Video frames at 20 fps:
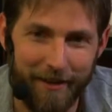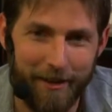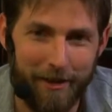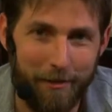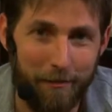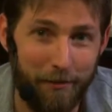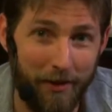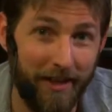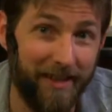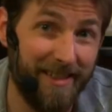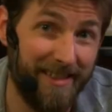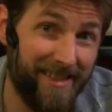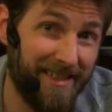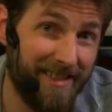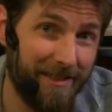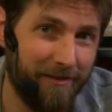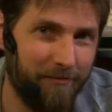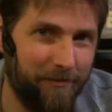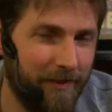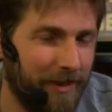But
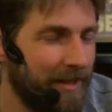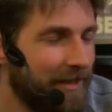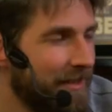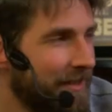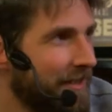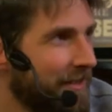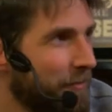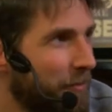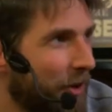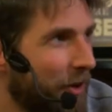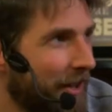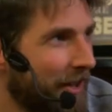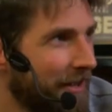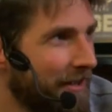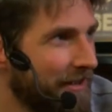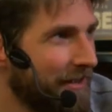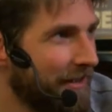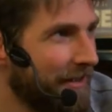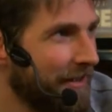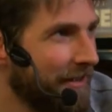it's working
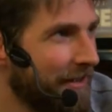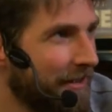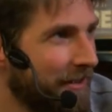as intended.